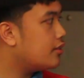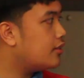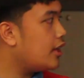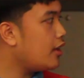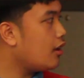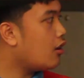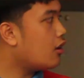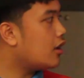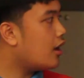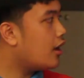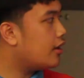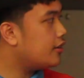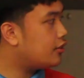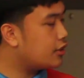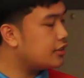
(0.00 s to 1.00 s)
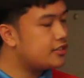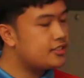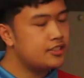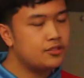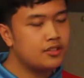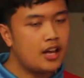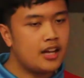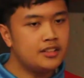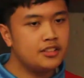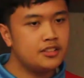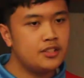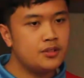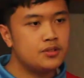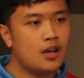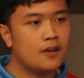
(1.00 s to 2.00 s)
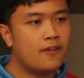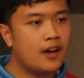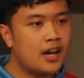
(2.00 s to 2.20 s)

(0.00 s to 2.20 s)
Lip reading: they constitute altitudes of